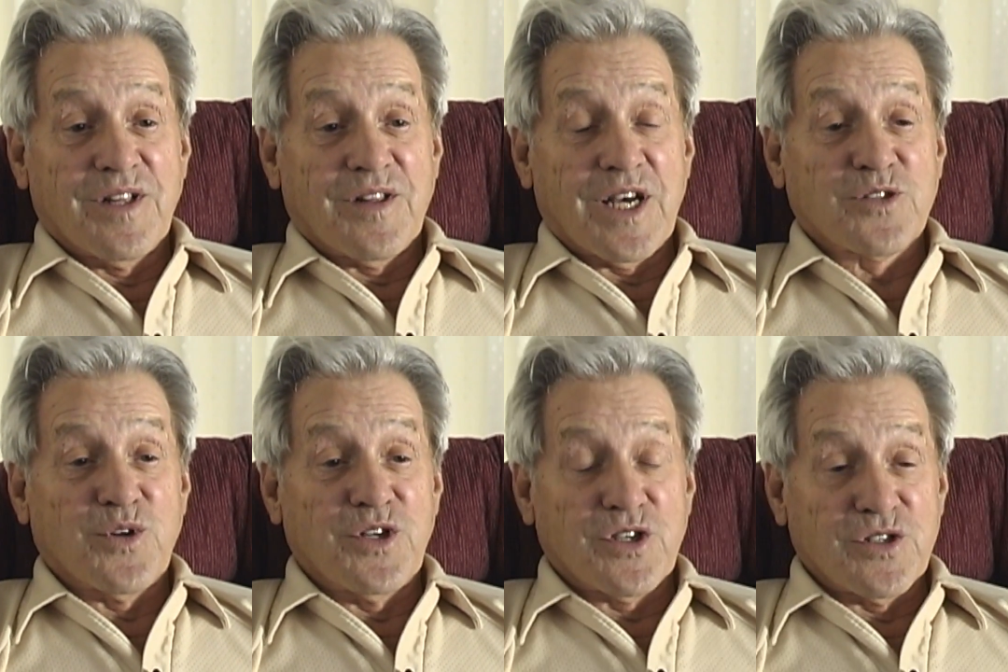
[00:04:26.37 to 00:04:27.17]
that's
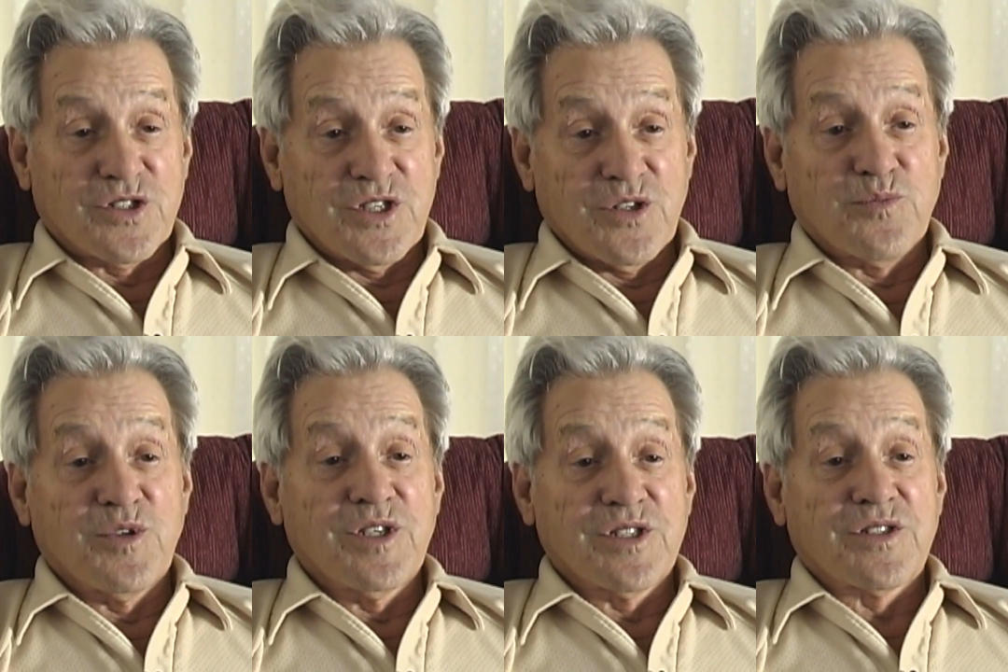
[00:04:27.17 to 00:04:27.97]
when you could see the
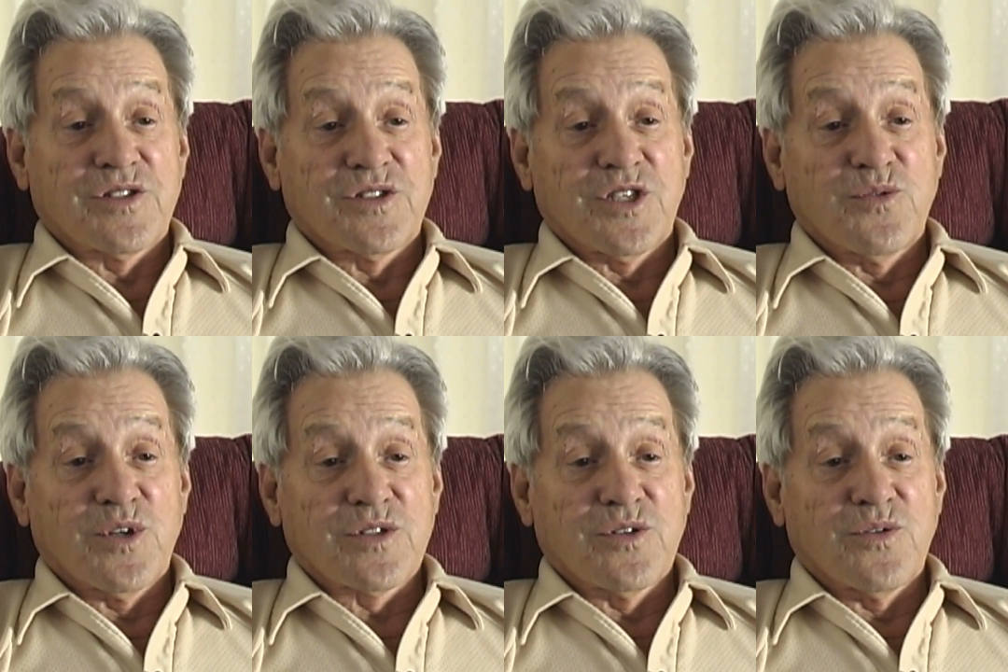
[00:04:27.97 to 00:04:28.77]
beach and could see
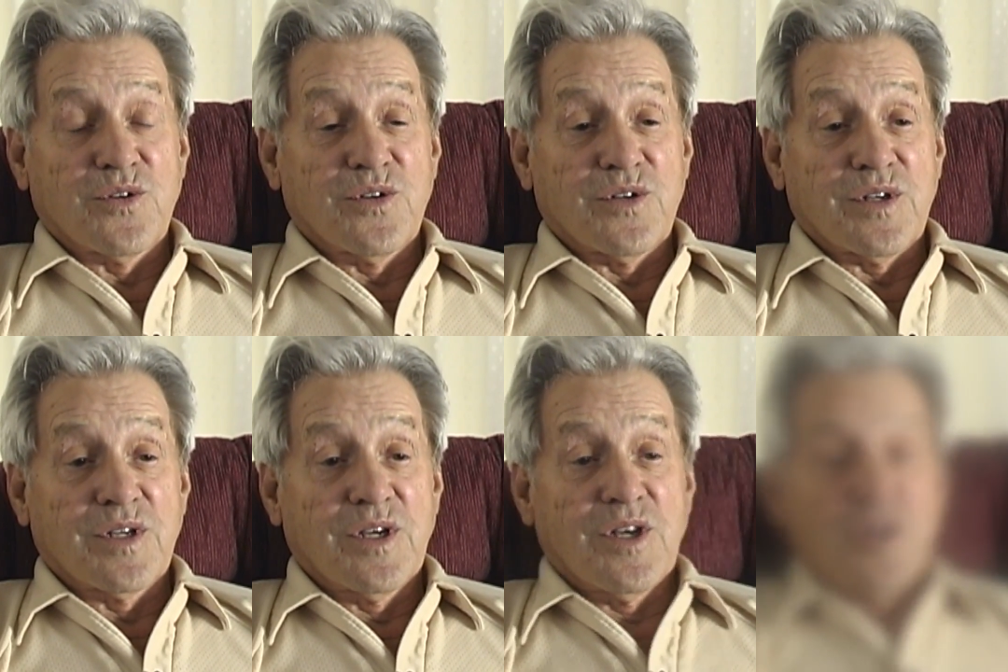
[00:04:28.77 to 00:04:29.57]
what's going on.
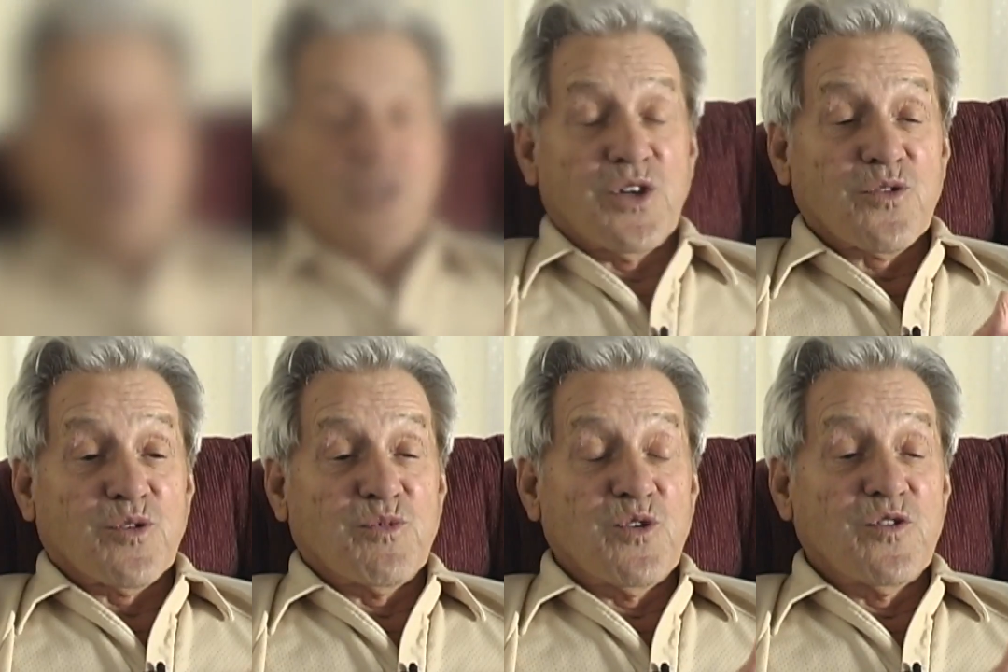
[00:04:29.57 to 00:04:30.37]
When you go to
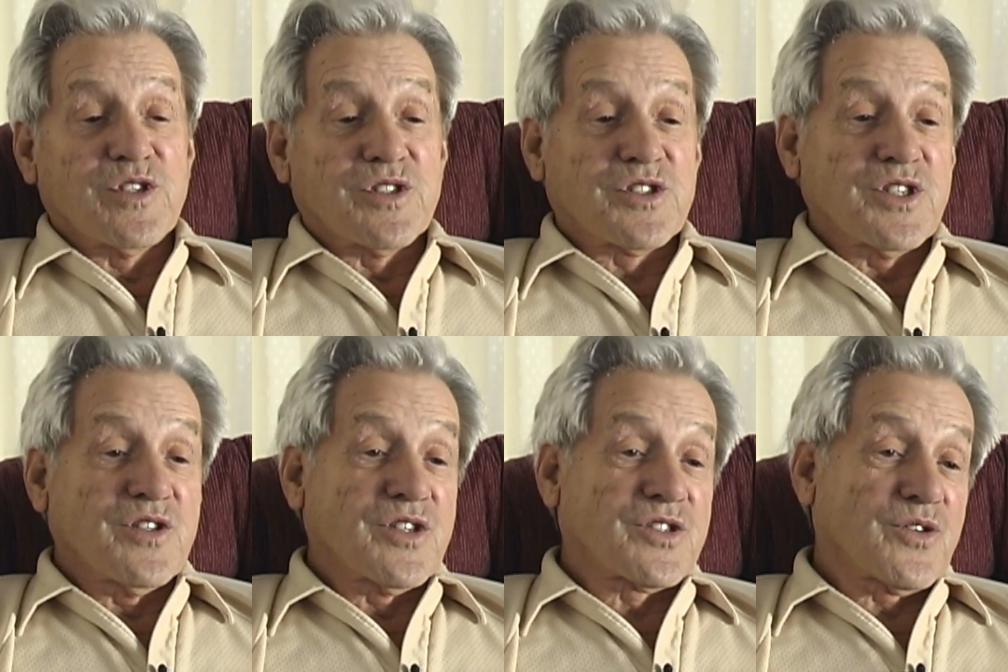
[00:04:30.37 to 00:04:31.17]
the movies and see
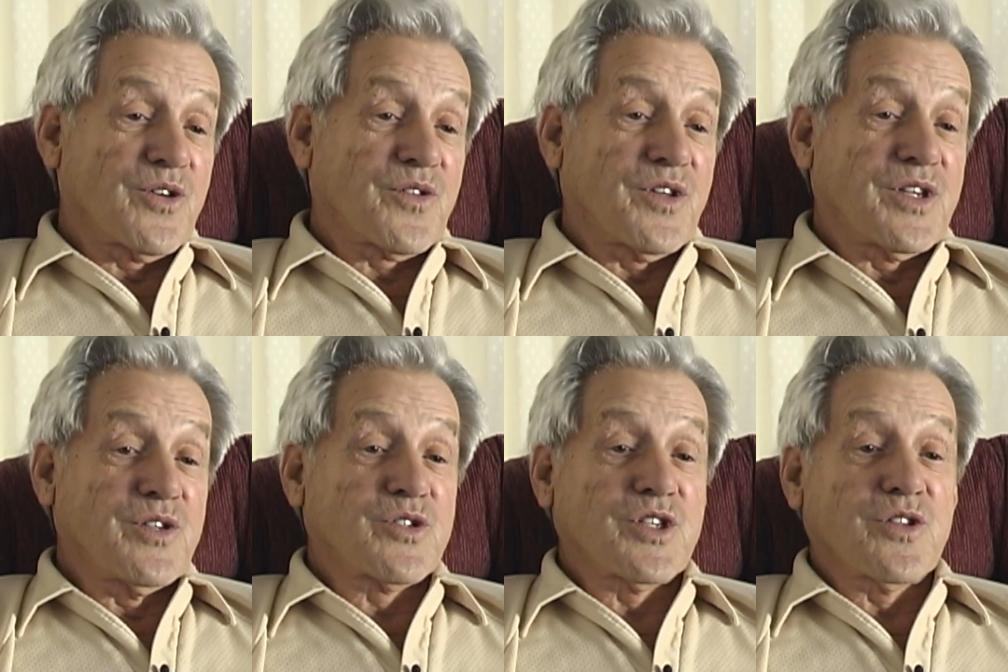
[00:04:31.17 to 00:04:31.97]
this sort of thing,
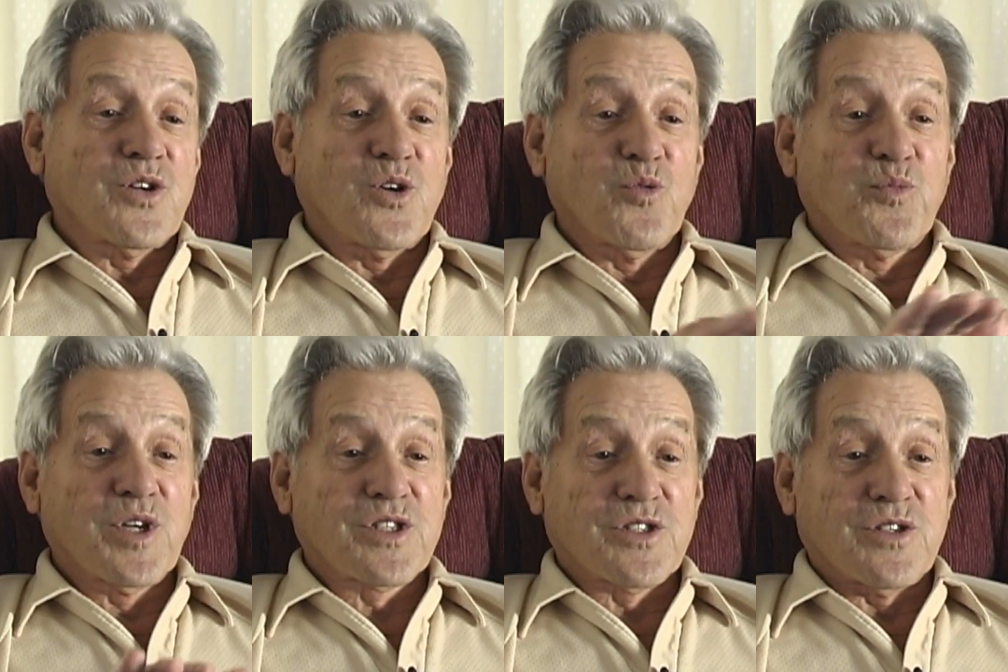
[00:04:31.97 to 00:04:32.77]
you see the whole
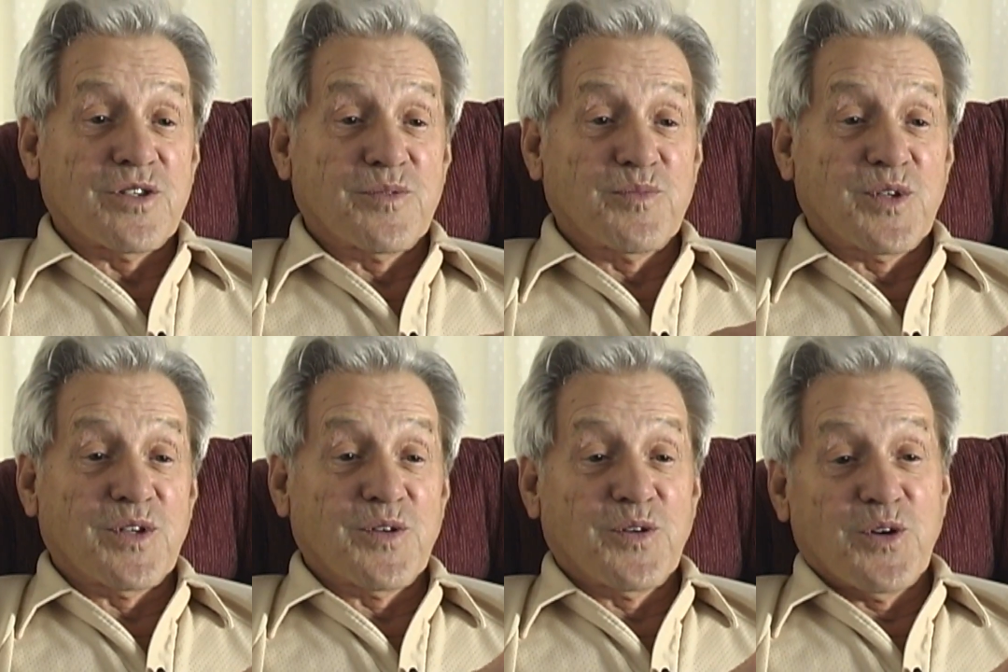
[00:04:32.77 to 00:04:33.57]
picture. But
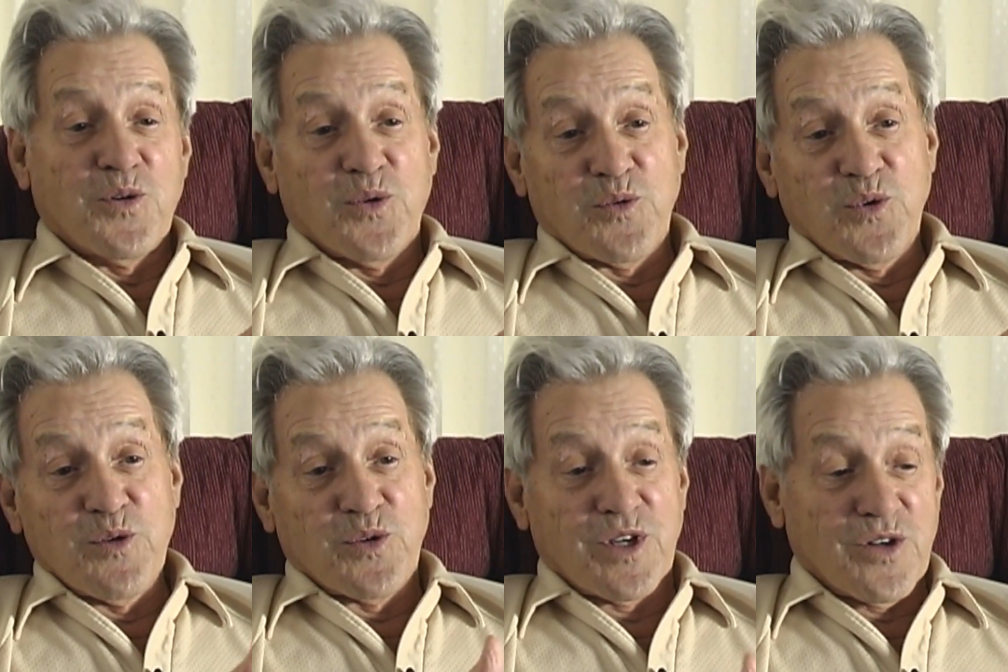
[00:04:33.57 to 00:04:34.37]
when
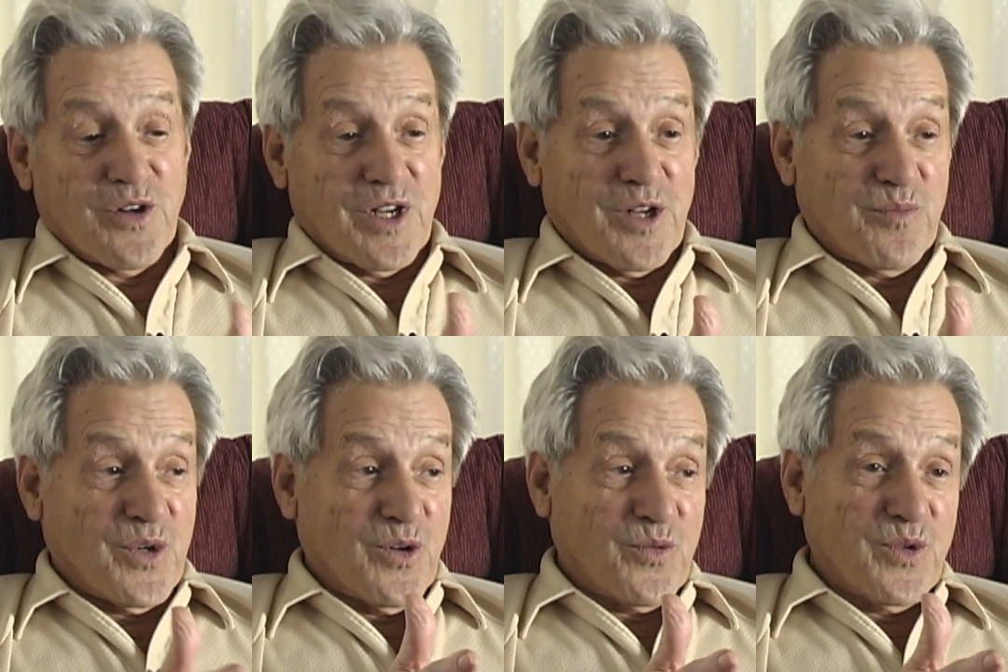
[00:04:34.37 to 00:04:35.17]
we went in on that
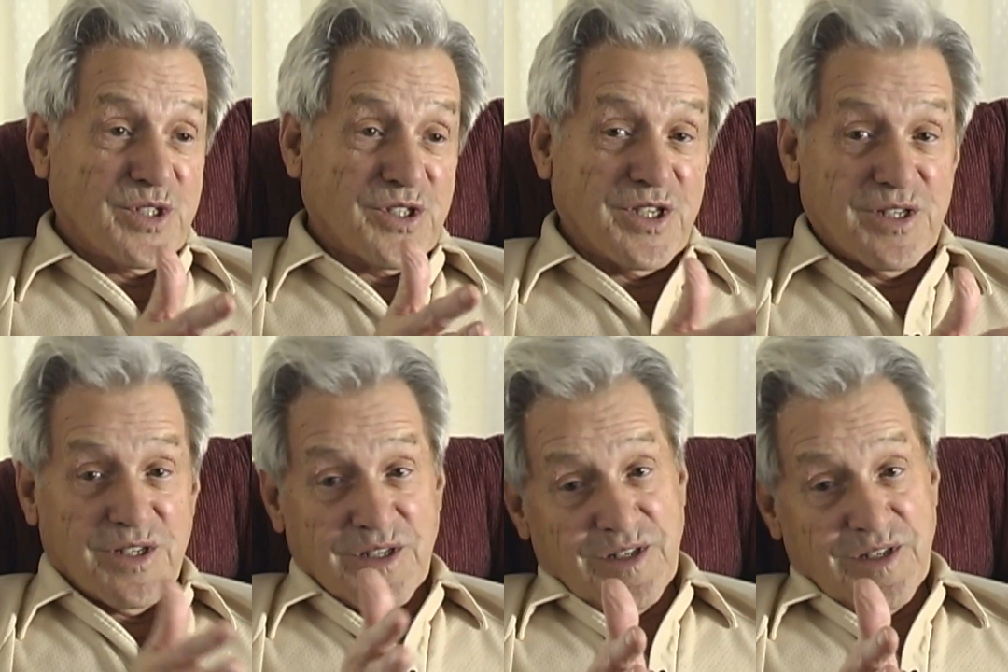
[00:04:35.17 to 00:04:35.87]
boat, we seen